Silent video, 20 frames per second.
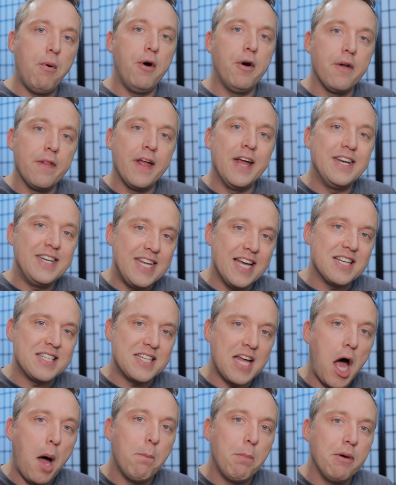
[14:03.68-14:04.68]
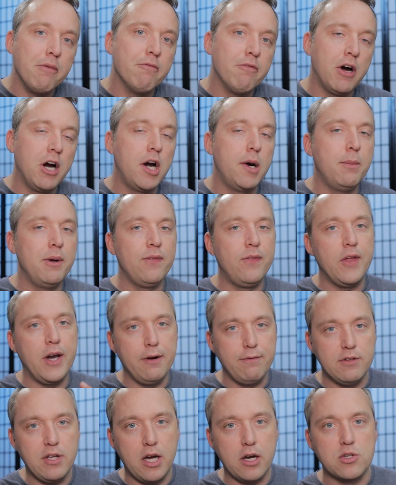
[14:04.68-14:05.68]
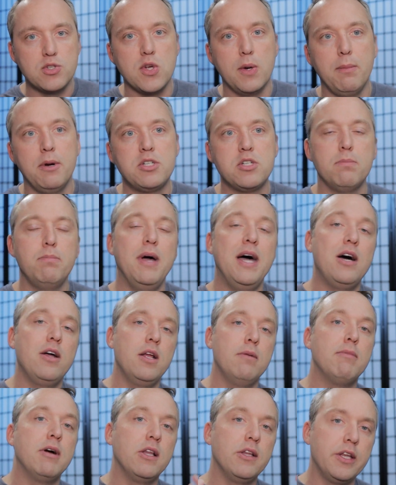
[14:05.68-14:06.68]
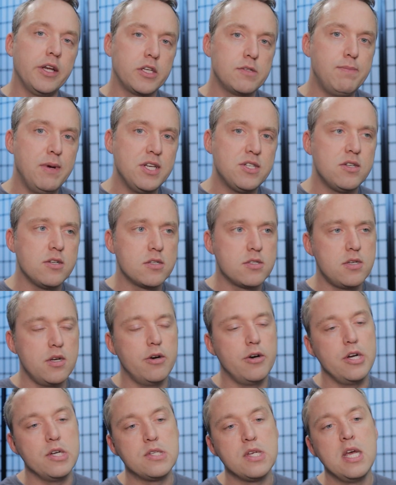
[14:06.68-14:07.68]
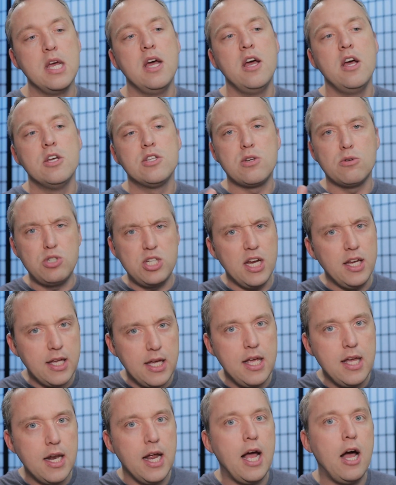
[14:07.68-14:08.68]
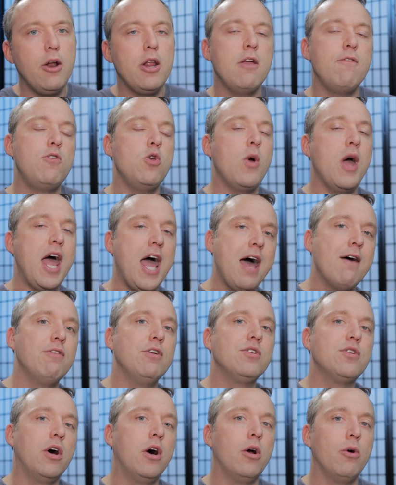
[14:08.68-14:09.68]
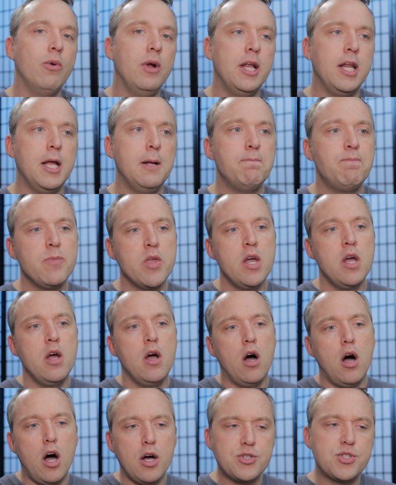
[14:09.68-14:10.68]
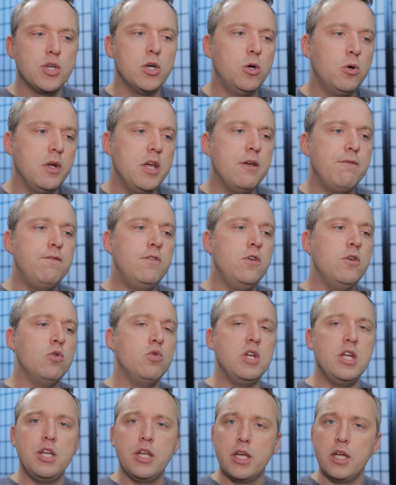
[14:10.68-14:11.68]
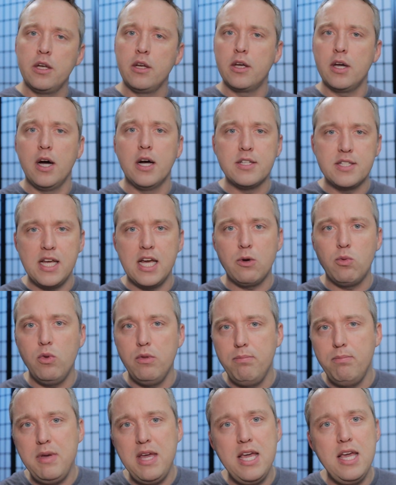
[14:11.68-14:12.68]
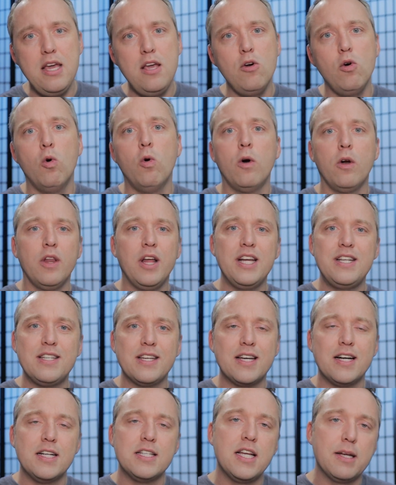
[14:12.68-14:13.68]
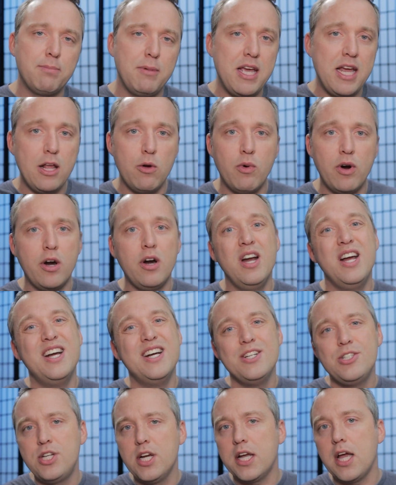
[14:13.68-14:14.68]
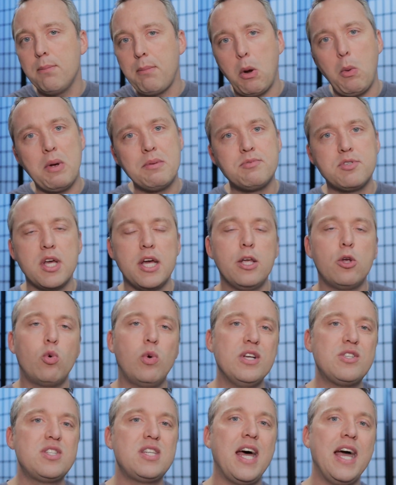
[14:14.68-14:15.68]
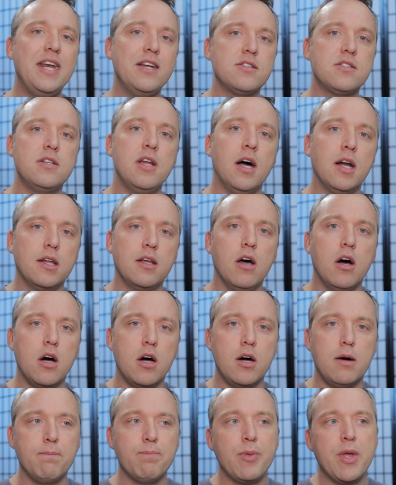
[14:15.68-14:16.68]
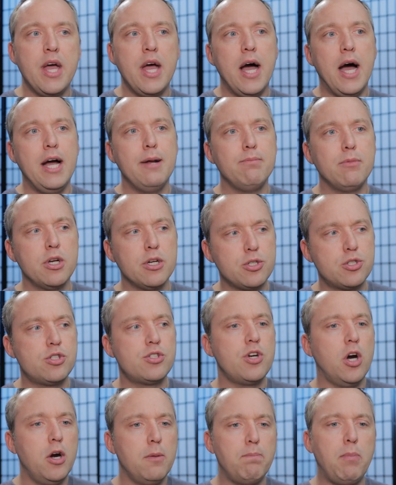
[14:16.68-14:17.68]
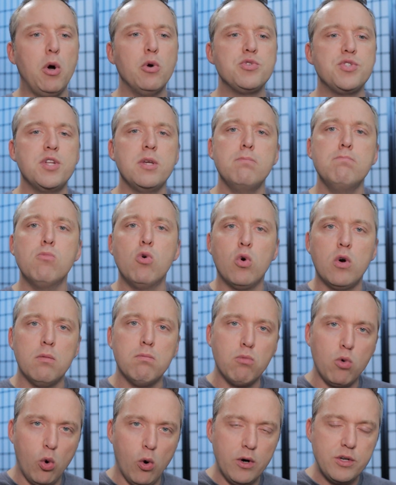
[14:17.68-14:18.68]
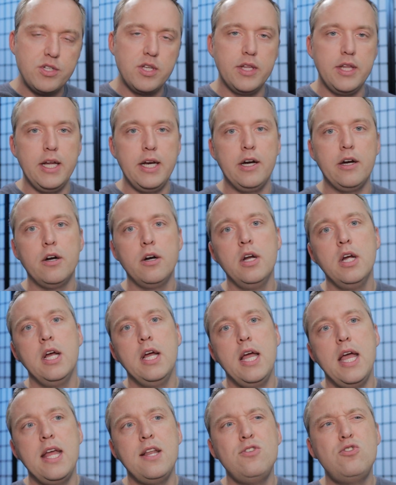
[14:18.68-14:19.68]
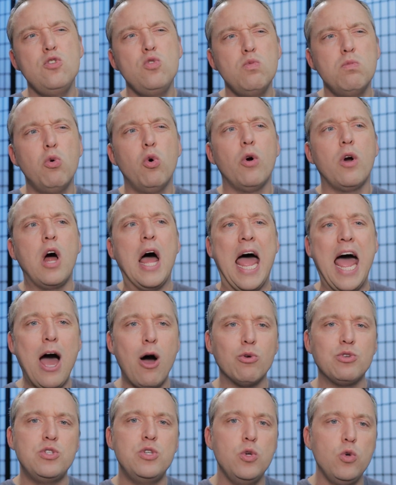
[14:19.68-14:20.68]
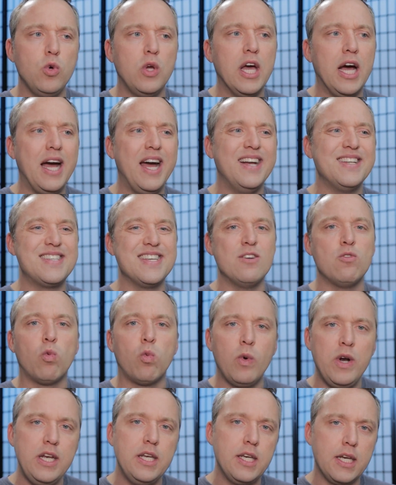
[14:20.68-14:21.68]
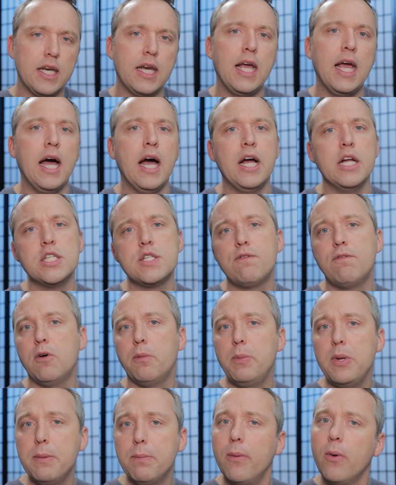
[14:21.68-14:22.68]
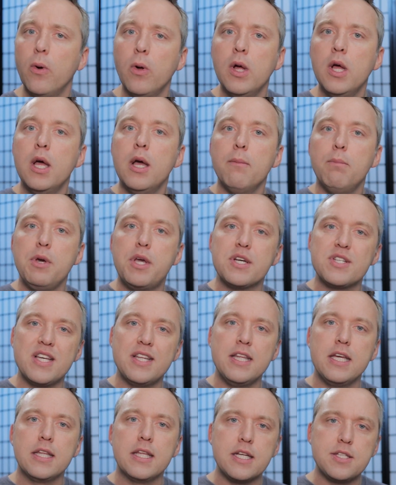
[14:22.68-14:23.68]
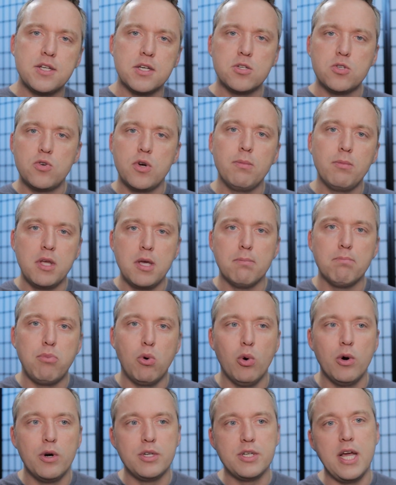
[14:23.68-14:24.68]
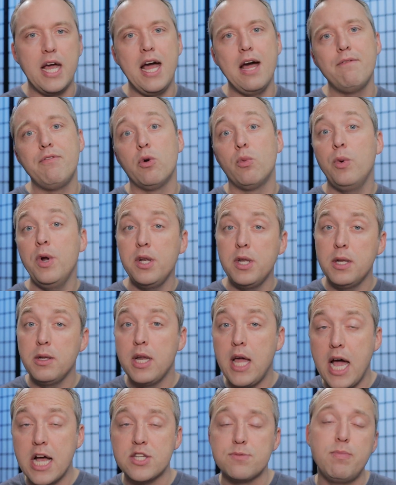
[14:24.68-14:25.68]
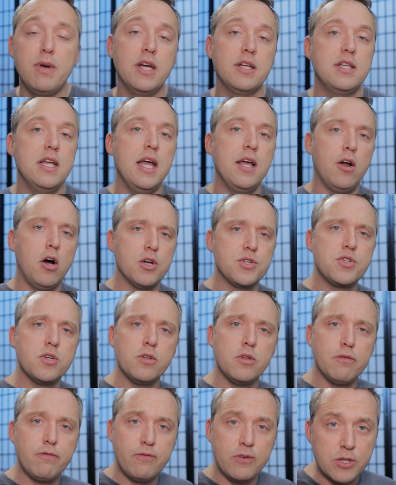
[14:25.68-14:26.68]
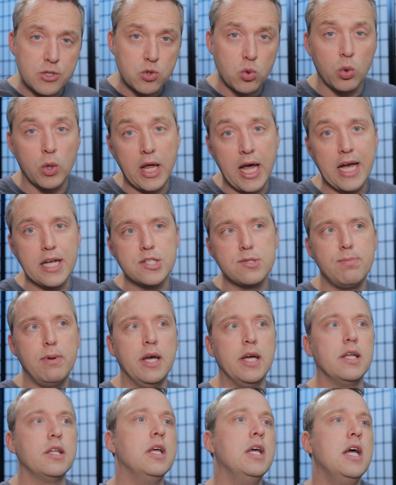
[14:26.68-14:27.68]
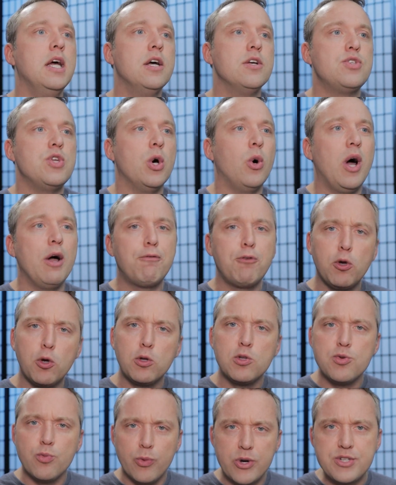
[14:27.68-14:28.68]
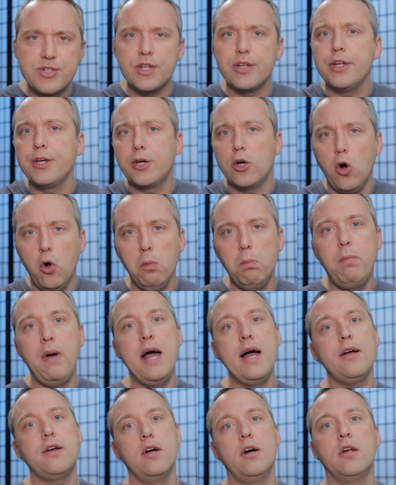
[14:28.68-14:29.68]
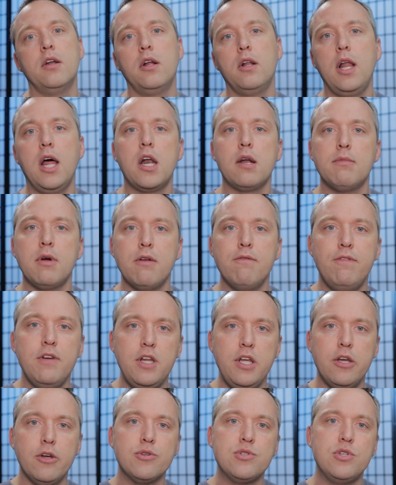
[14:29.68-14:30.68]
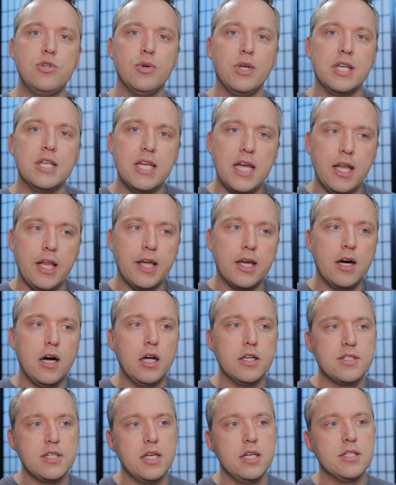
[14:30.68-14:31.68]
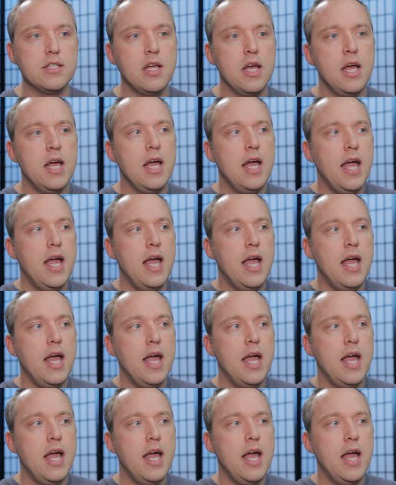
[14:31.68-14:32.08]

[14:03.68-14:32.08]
part of that desktop environment that I've talked so much about in my Linux Basics series. So check it out if you haven't already. Also, if you need to get in contact with me or like to contact me anywhere, check out my website, christitus.com. I'm going to start posting more and more to there and do more how to guides and written guides for people because I think that's extremely important to have the written aspect and also the visual aspect. So I've recently called back on a lot of my videos doing daily content